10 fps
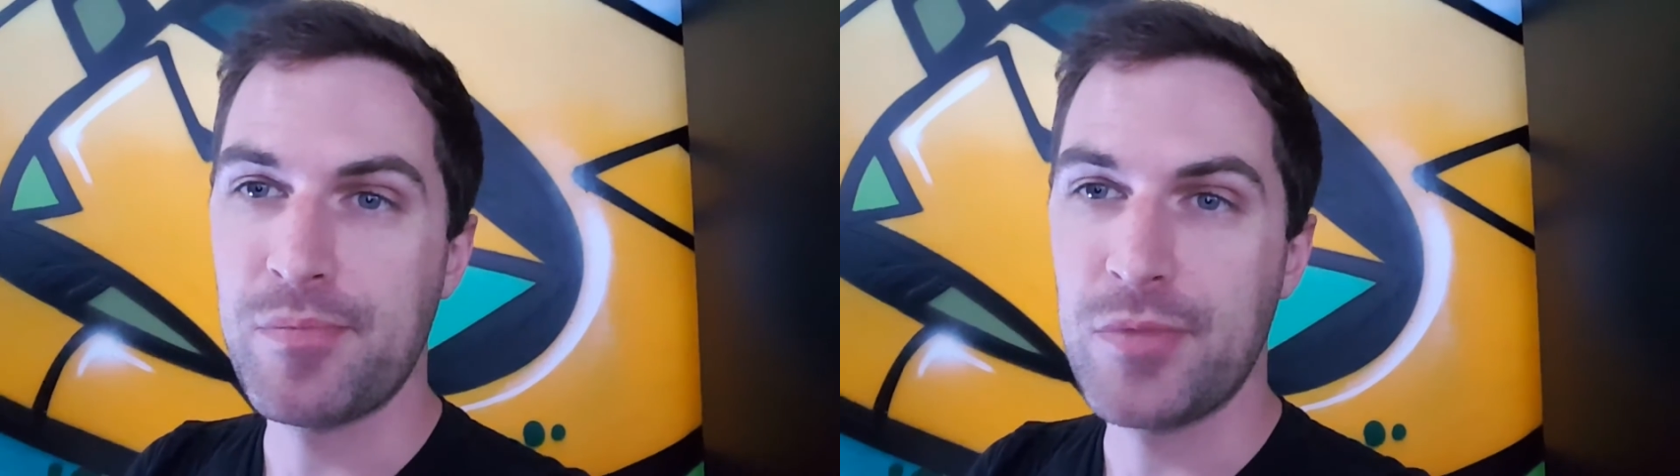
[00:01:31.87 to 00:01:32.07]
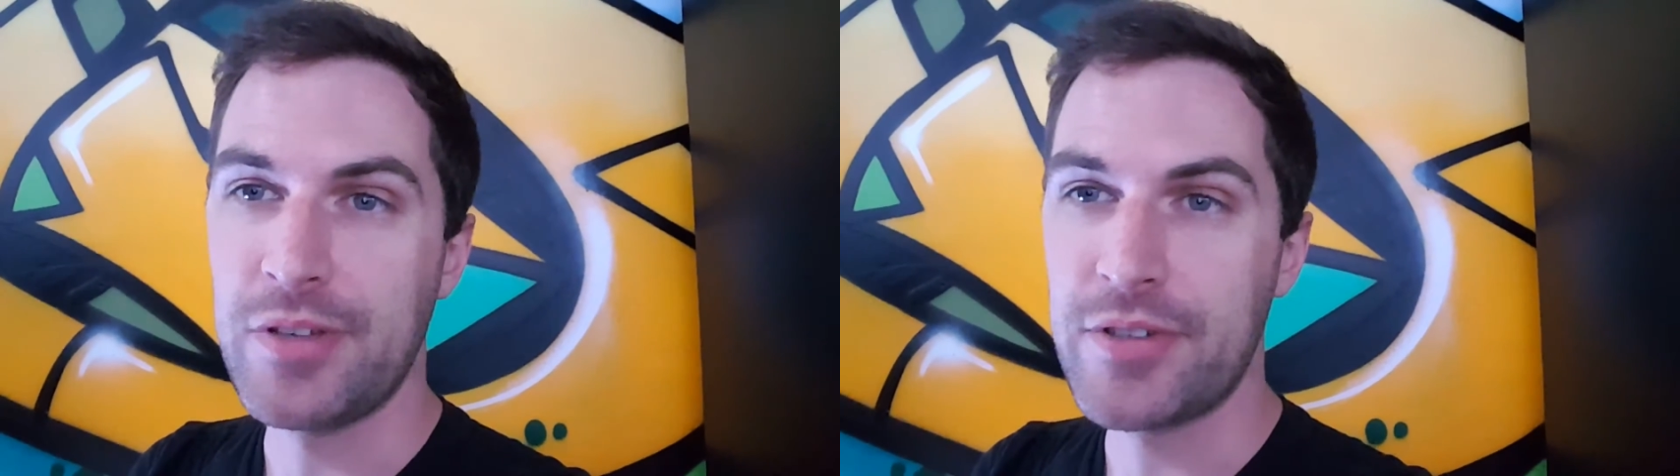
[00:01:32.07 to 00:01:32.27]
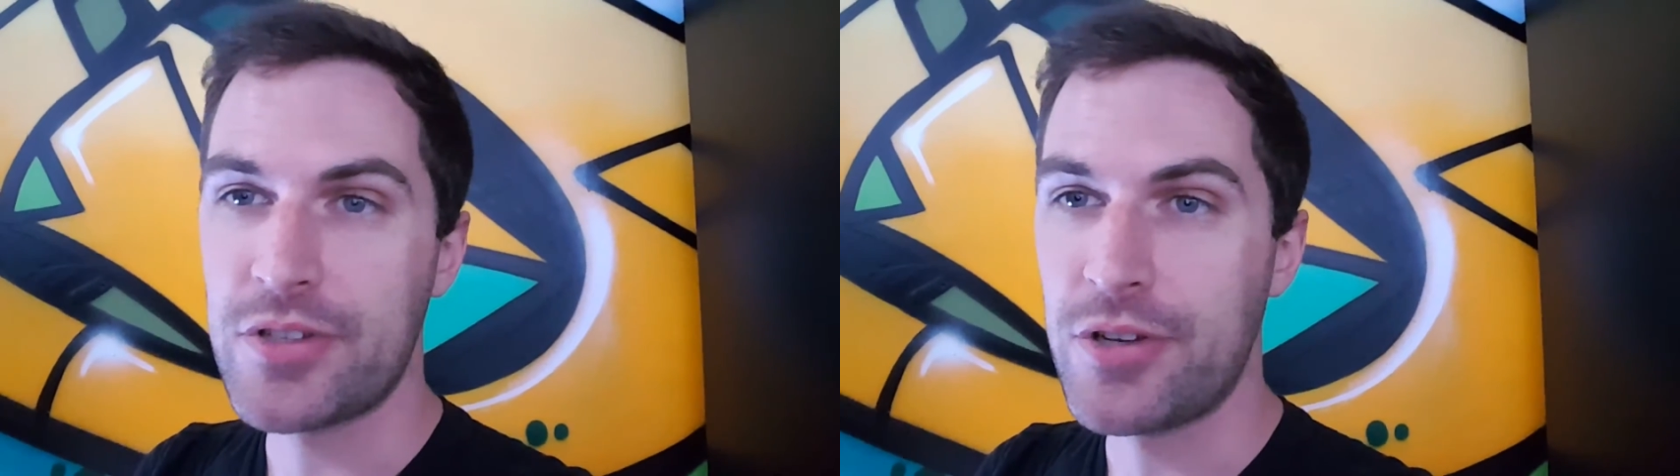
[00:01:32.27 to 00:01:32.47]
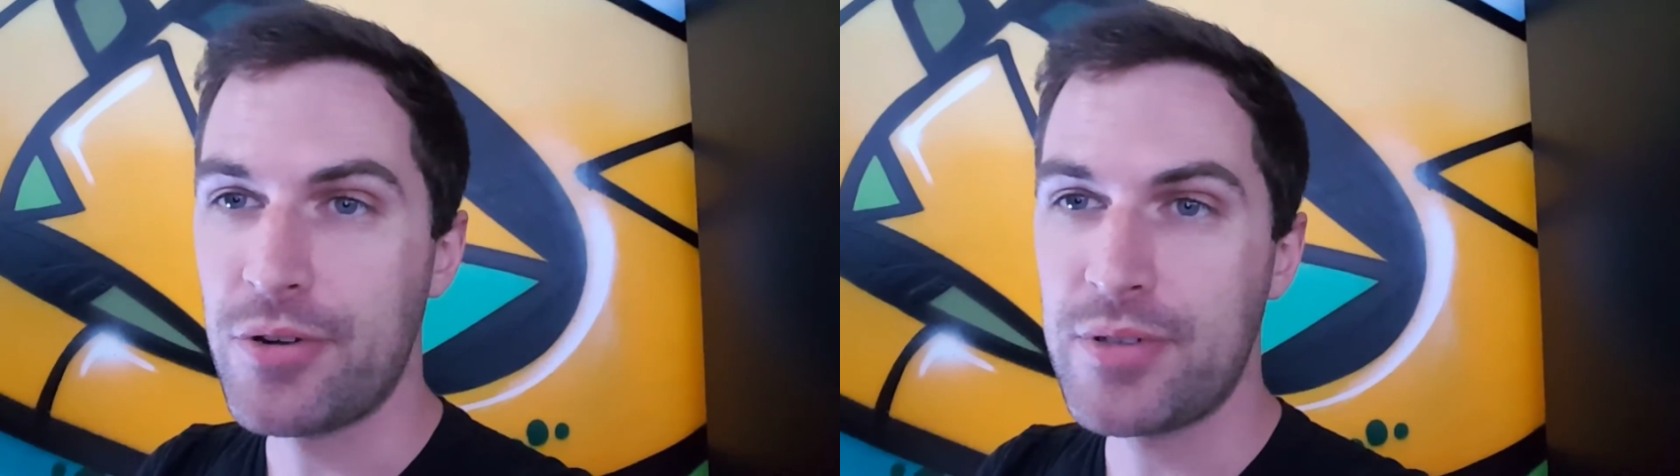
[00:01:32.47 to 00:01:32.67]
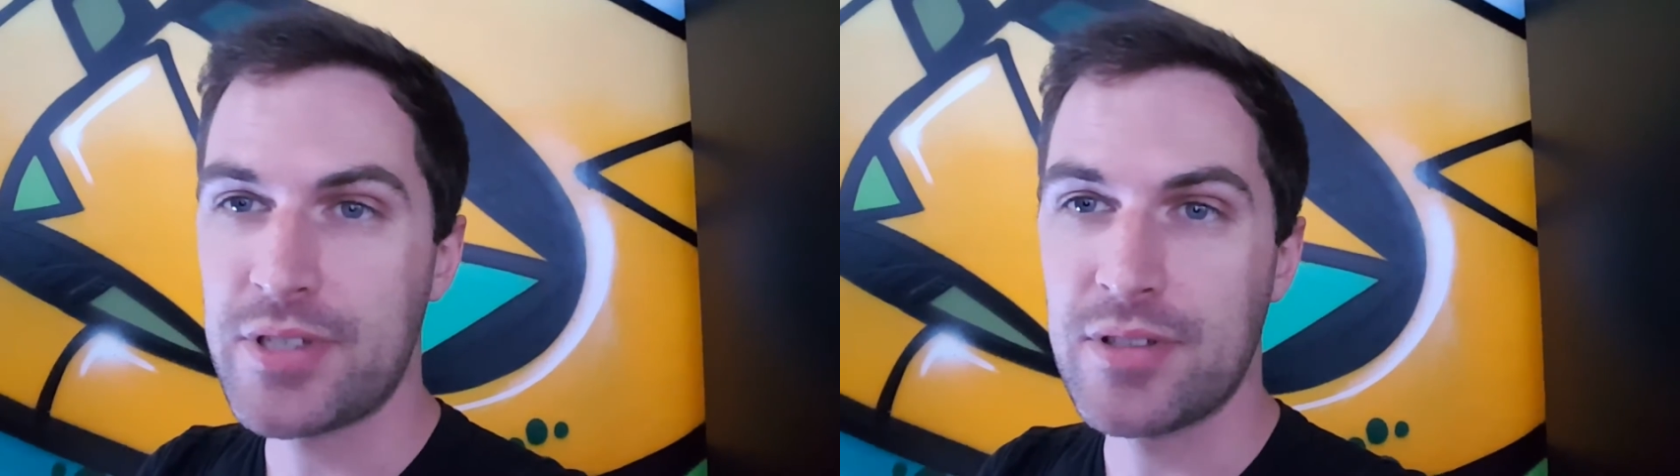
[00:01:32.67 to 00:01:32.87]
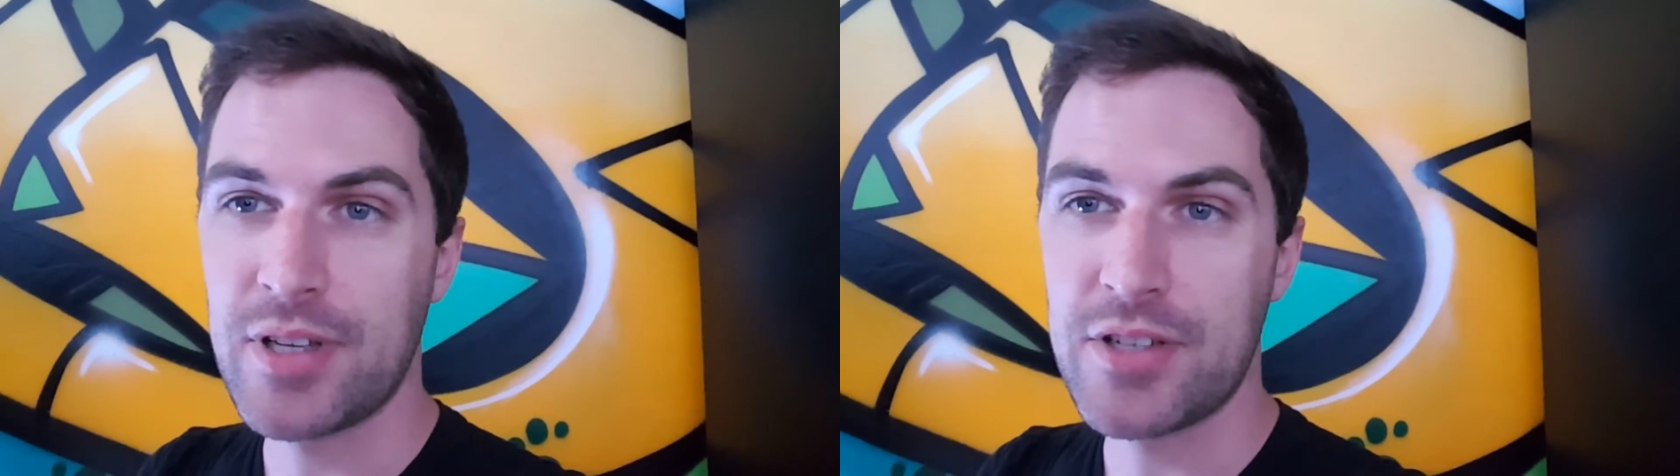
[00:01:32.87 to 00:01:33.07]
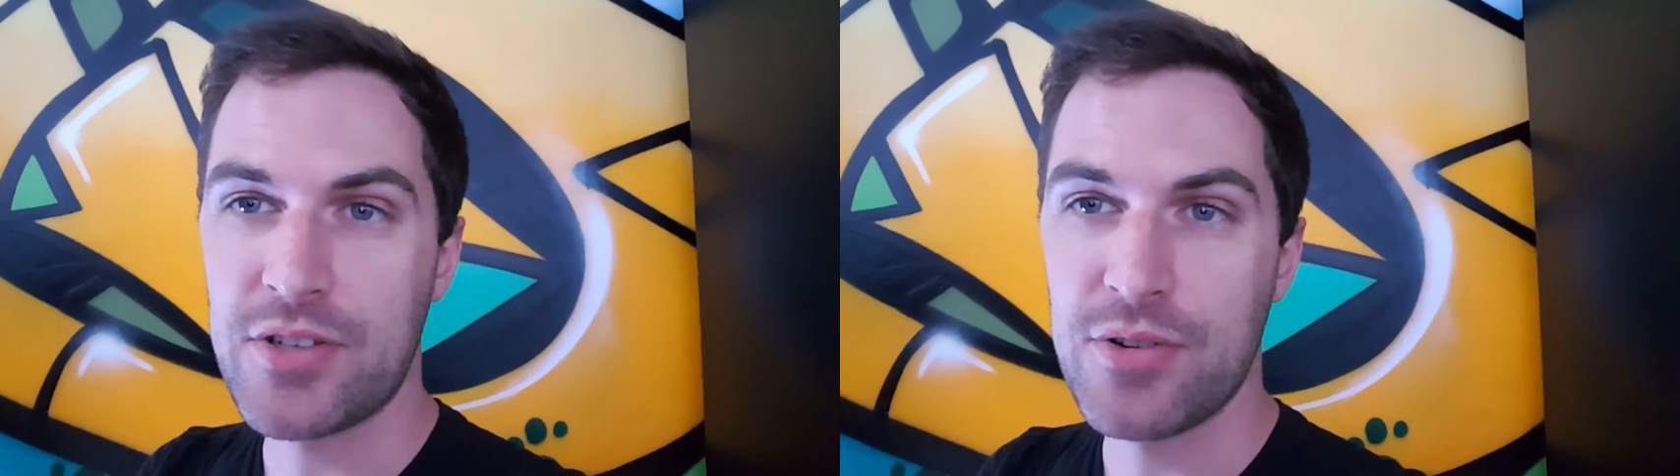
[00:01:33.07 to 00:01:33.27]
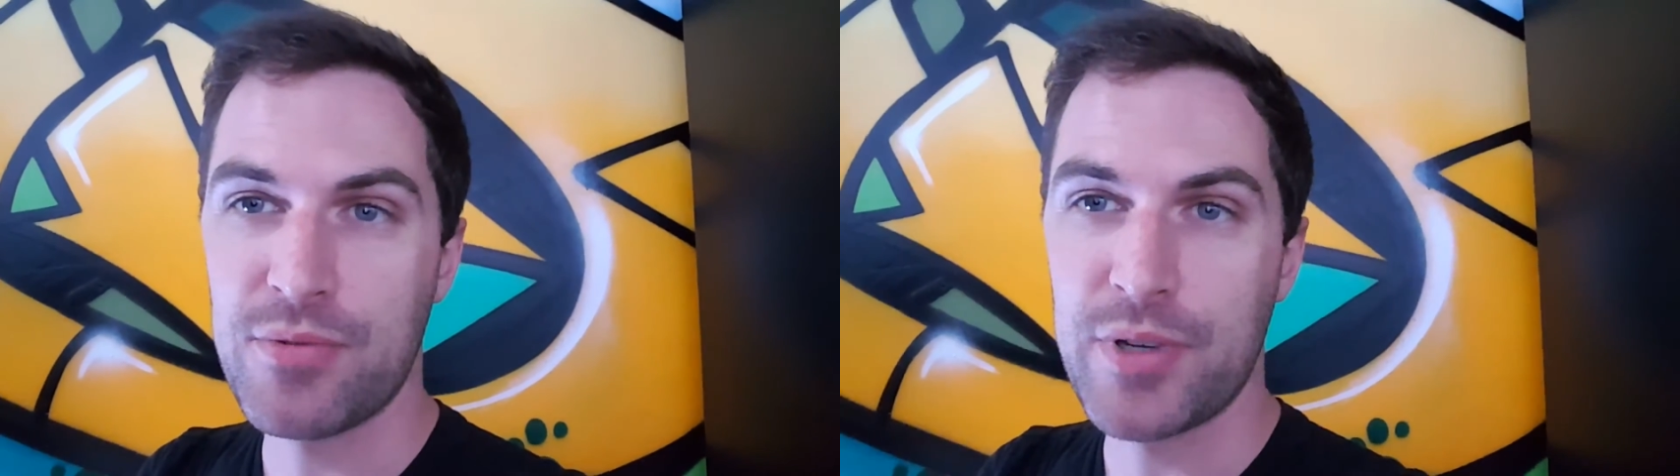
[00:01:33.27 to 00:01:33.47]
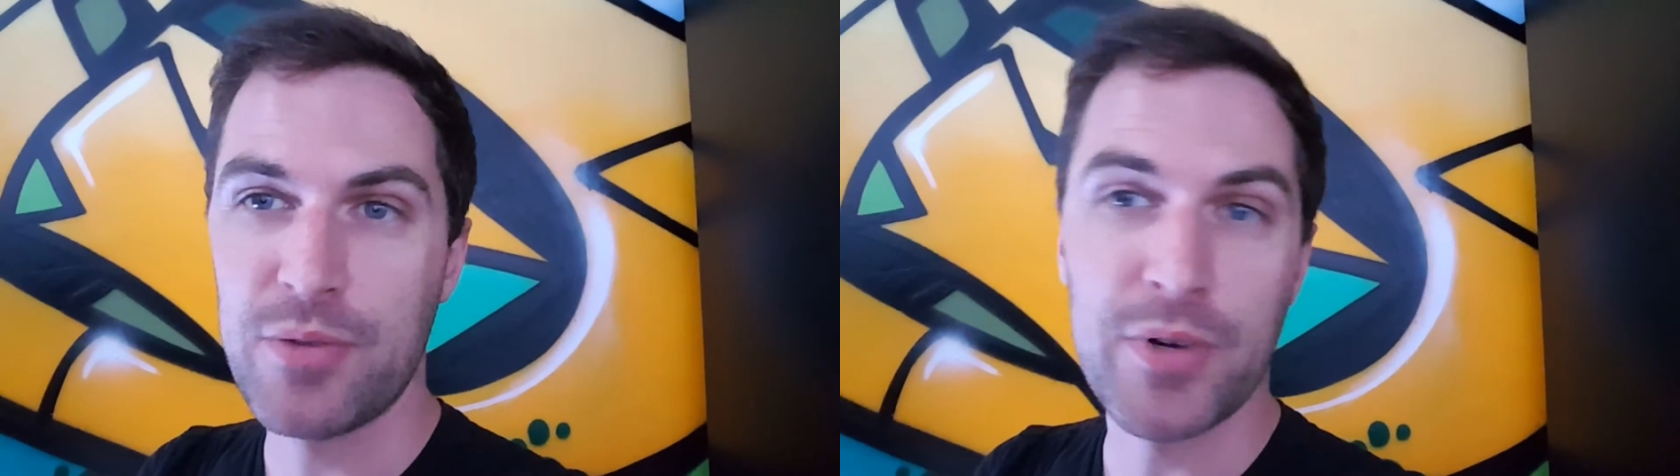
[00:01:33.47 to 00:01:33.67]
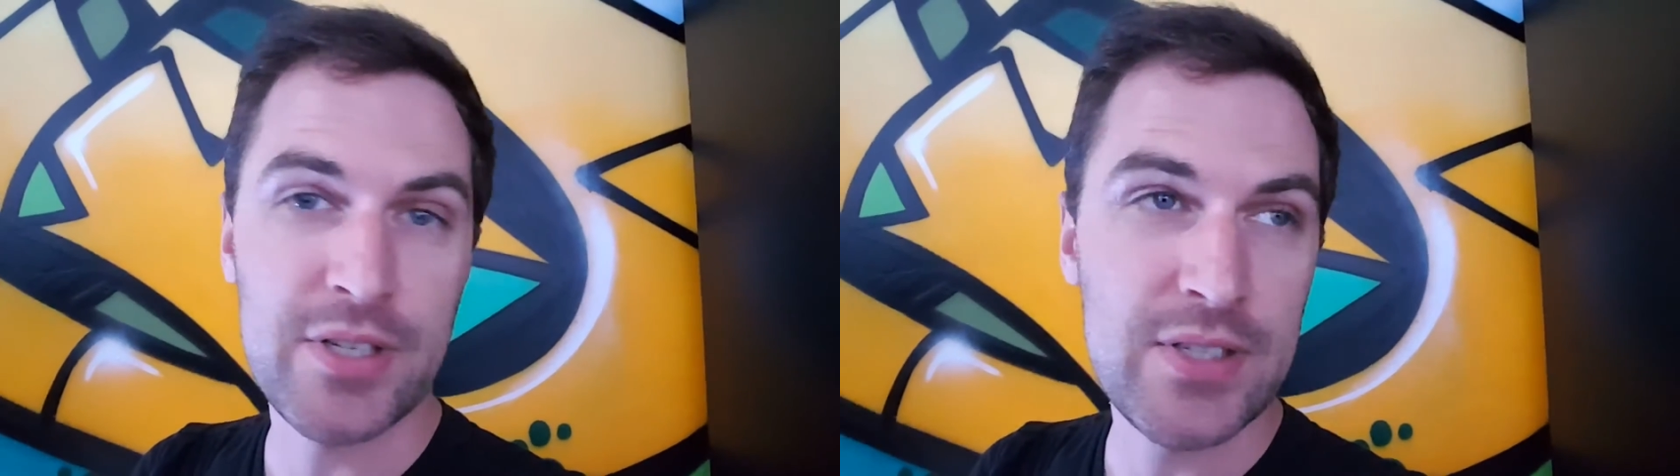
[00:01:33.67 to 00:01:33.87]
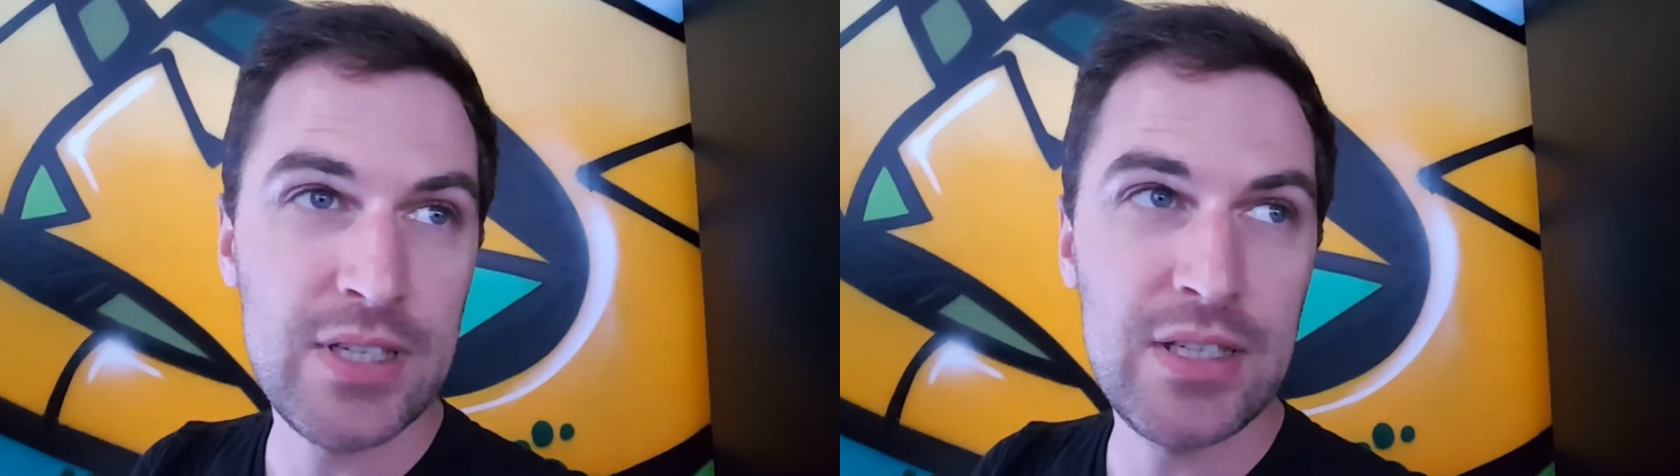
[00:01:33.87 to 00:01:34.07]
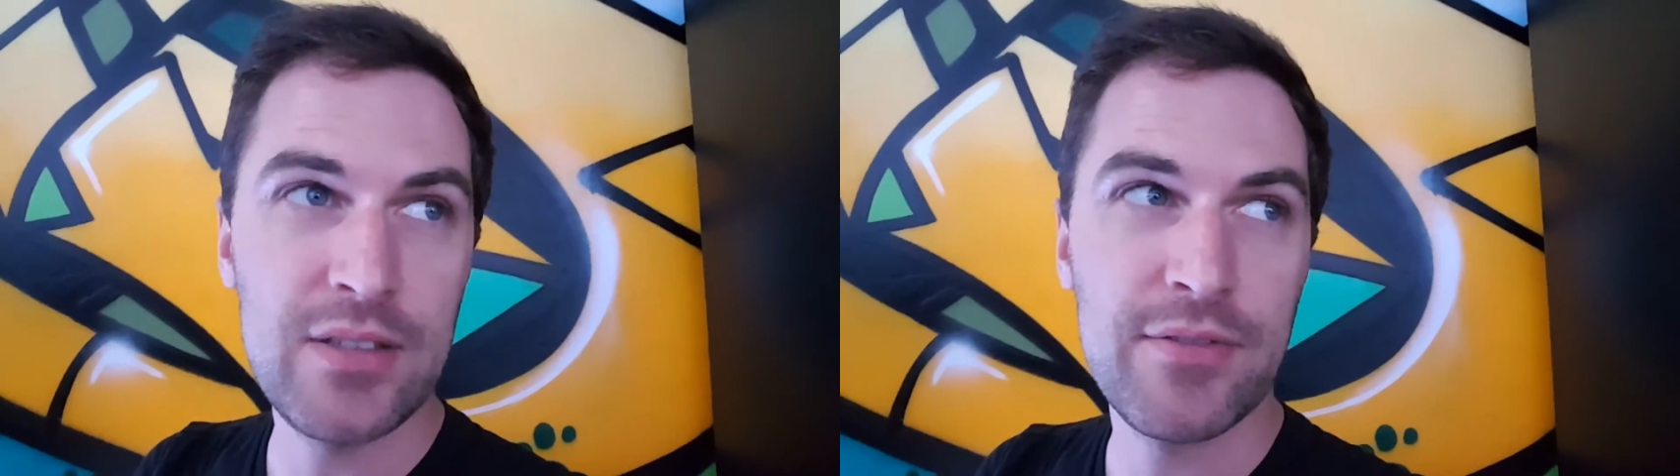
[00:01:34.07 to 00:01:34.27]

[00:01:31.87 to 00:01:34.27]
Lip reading: leave us a note and let us know what you want to see,